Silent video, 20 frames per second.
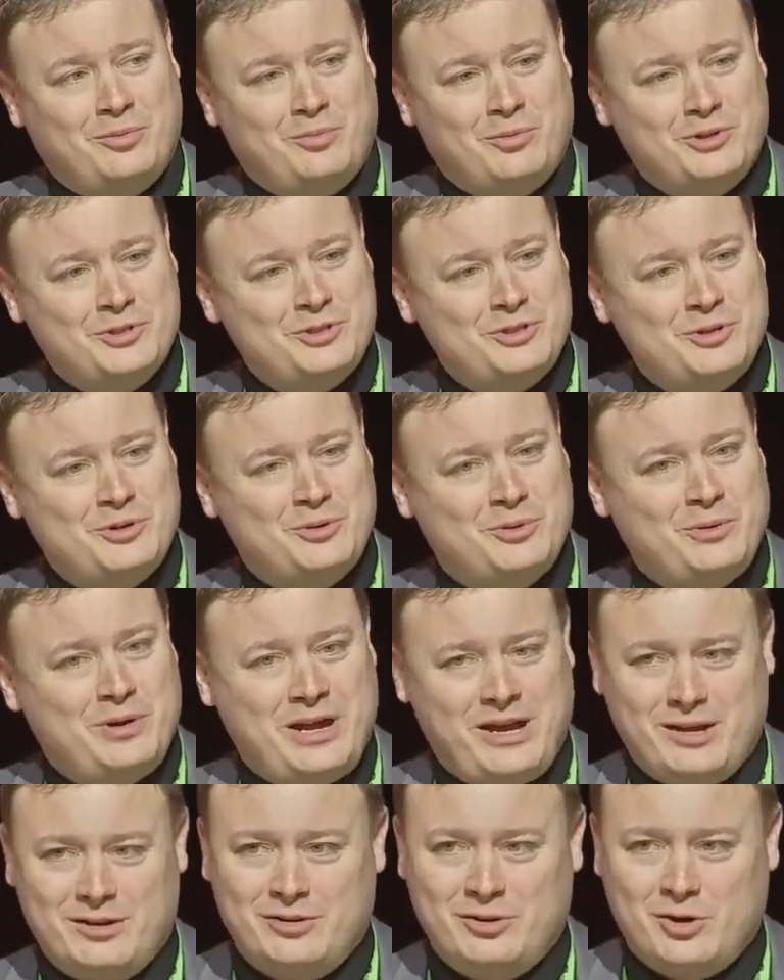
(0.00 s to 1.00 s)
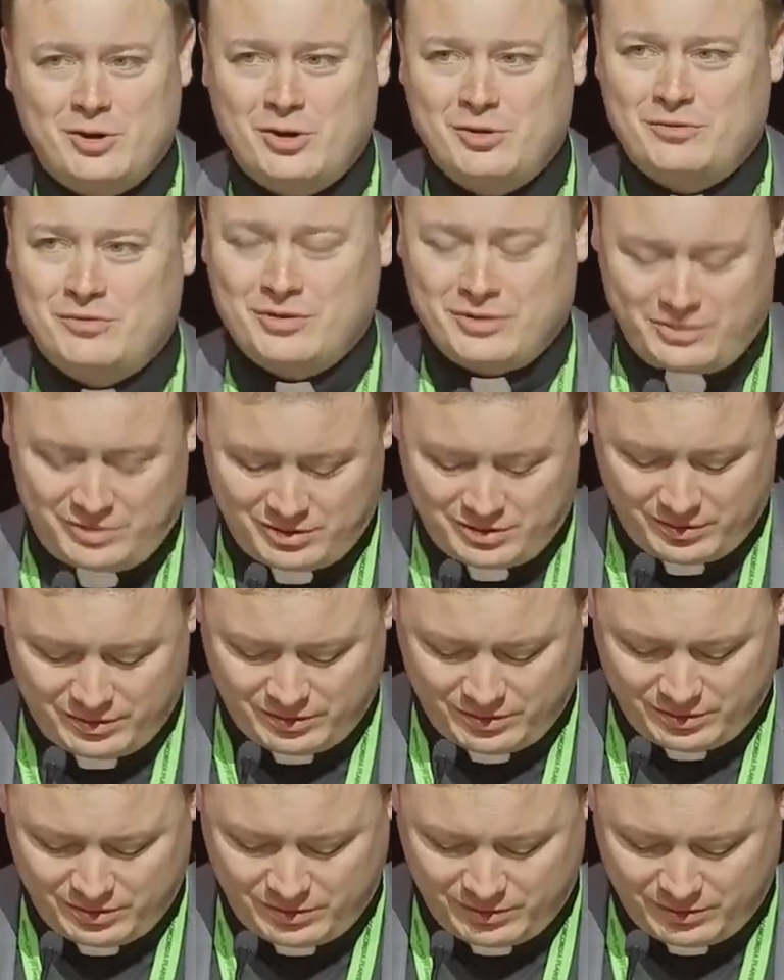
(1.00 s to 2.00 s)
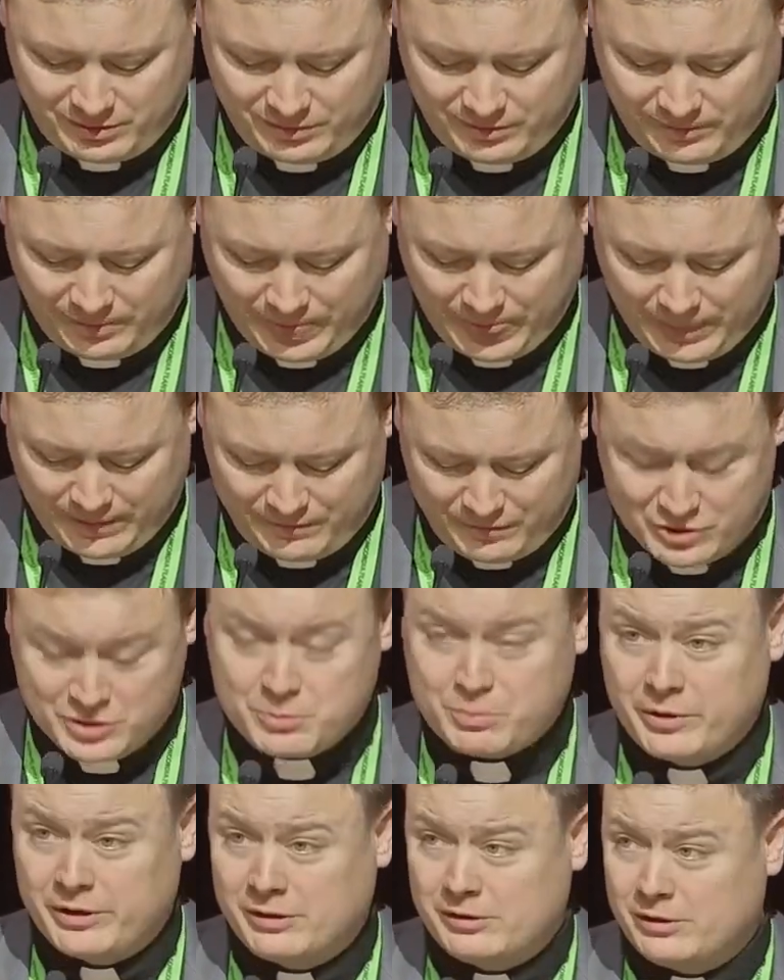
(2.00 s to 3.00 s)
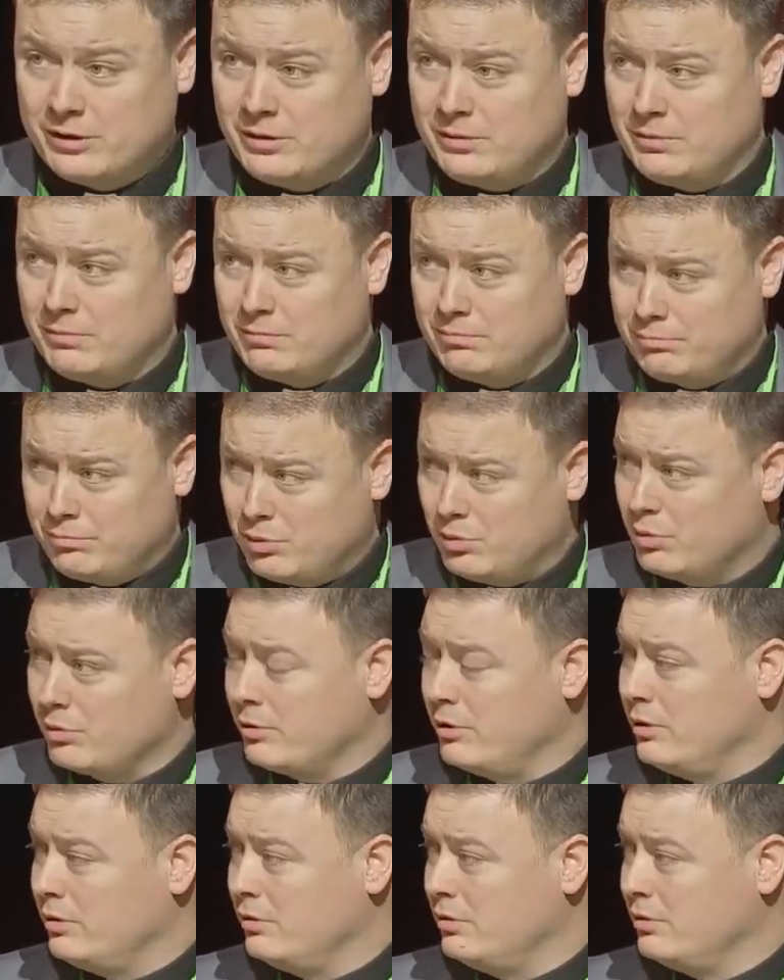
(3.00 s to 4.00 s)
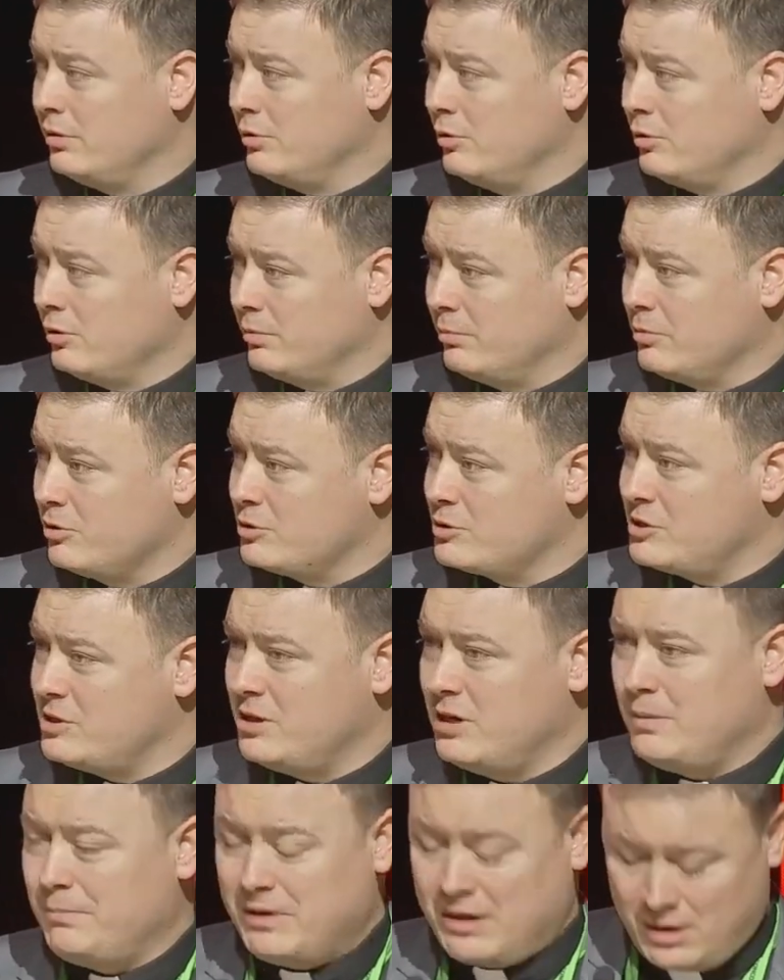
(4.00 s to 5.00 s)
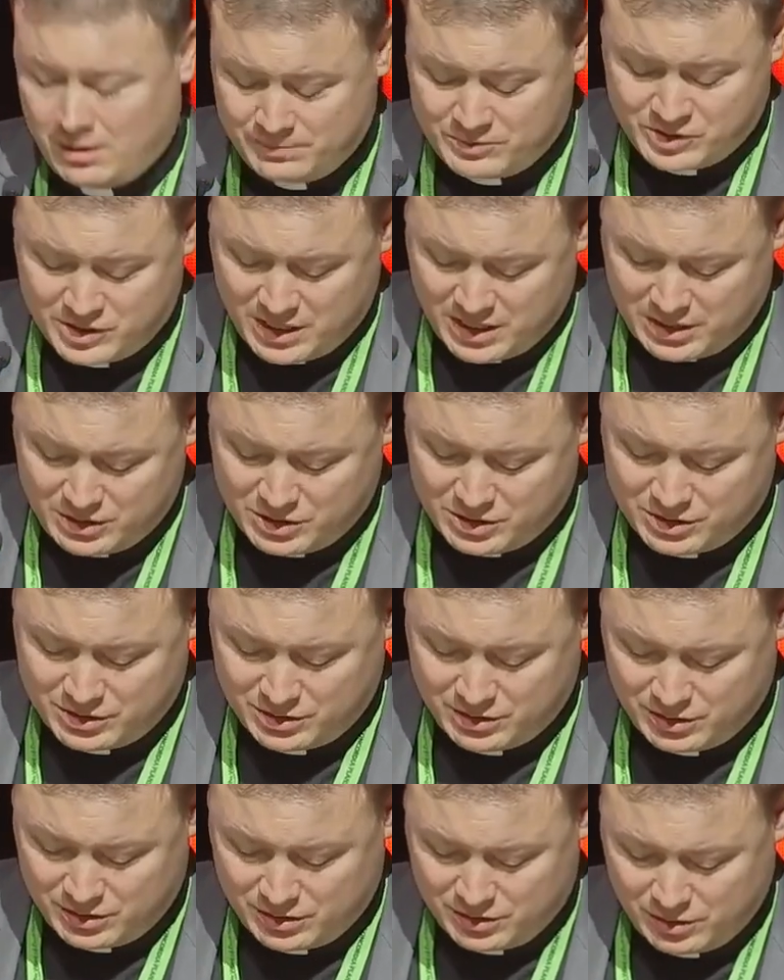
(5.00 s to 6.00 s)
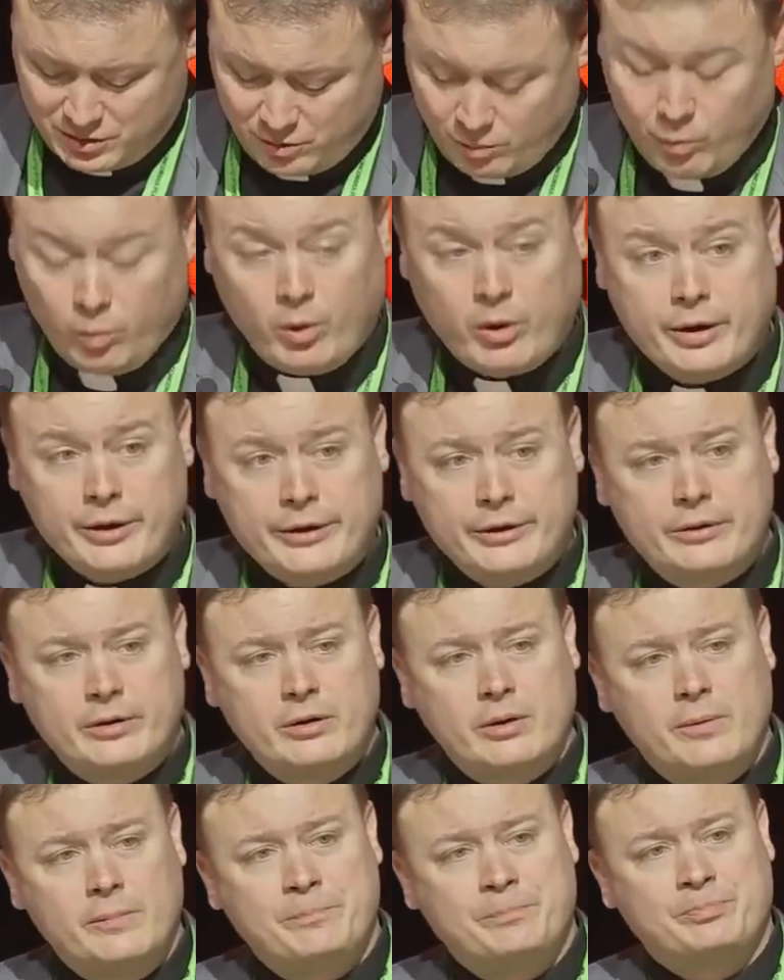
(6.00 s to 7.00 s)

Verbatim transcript: Once you hand it over for sprinkling, pouring, or immersing, it becomes his water,